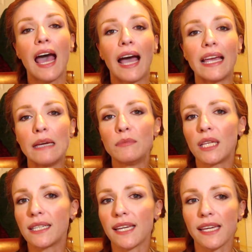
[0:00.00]
I am
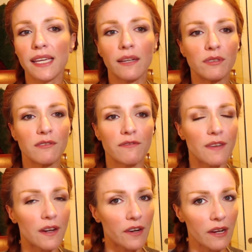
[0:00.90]
liking it. It was
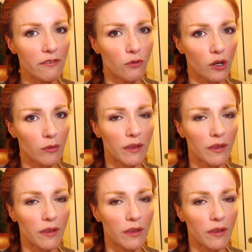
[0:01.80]
very affordable.